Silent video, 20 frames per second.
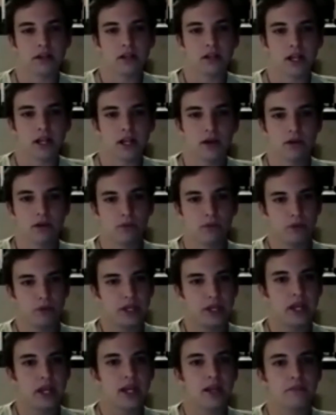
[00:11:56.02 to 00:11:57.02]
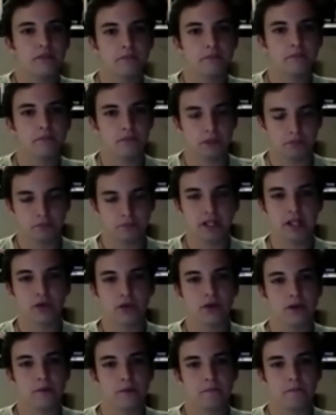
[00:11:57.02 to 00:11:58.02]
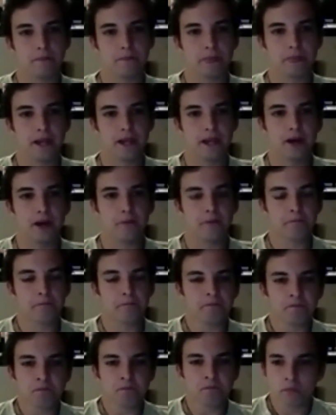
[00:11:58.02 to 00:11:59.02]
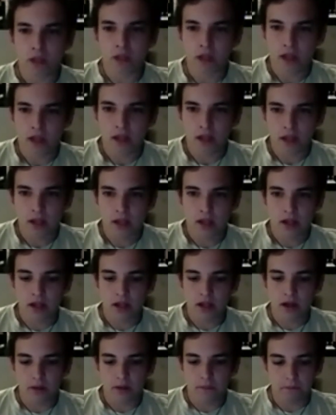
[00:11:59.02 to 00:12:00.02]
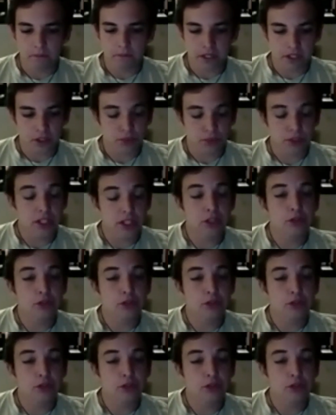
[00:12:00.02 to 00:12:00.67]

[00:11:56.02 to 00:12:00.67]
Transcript: Now, we can with Bitcoin. Now, because we can